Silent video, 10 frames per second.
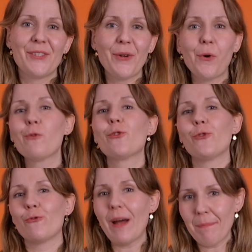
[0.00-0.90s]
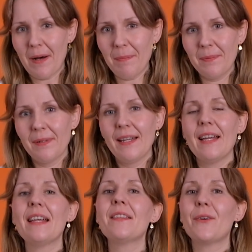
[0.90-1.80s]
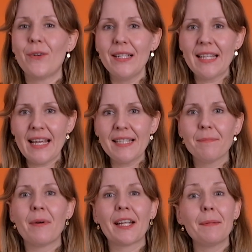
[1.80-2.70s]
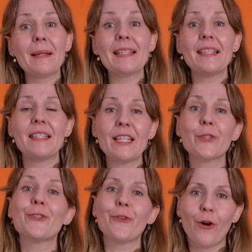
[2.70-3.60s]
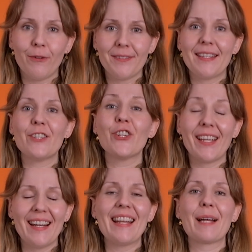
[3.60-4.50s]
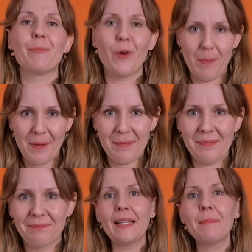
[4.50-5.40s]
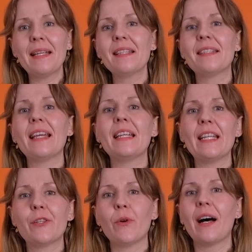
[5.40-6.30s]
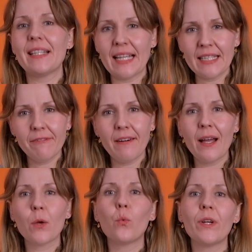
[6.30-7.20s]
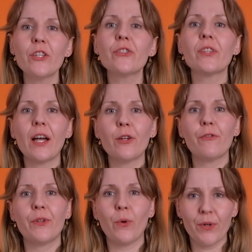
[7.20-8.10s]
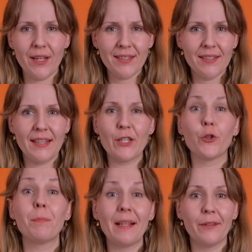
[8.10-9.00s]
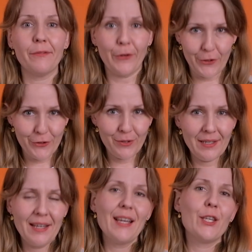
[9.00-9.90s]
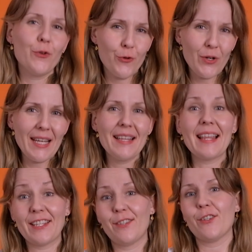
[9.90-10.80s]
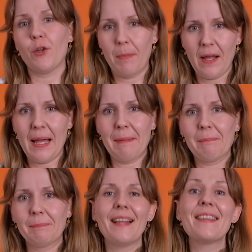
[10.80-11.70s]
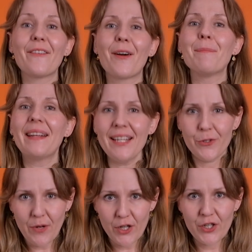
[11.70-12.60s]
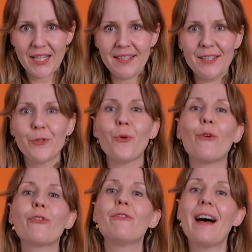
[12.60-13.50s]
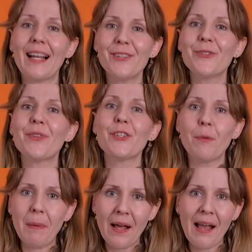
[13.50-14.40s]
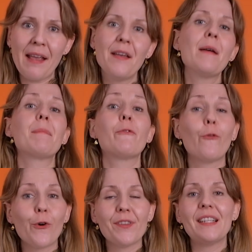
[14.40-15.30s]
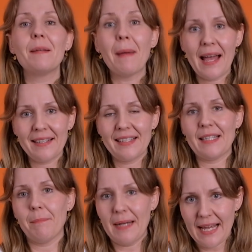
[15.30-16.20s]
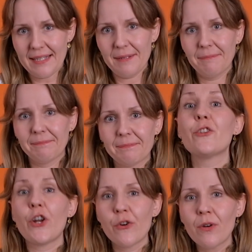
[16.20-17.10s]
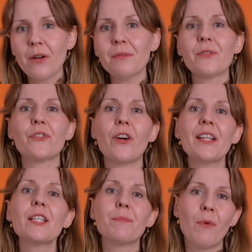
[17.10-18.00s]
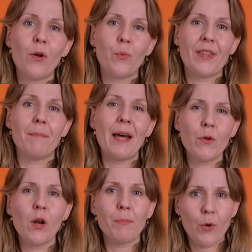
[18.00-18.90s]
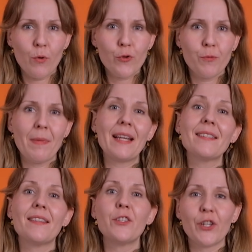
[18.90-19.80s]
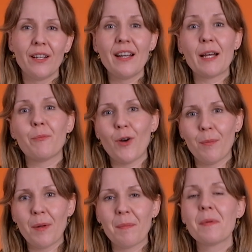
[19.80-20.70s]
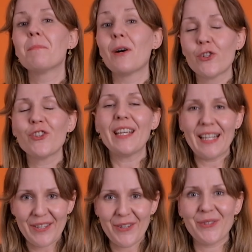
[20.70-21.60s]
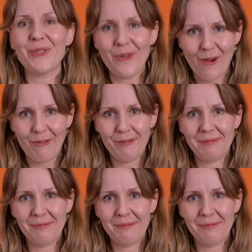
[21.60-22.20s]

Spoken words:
So, to wrap up, in the early days, marketplaces need to solve the chicken and egg problem. That means they need to identify which side of the audience they should build first. Usually, that's the supply. And there are many strategies to offer value to the supply before the demand is in place. In general, starting small with a manual approach makes the chicken and egg problem much easier to solve.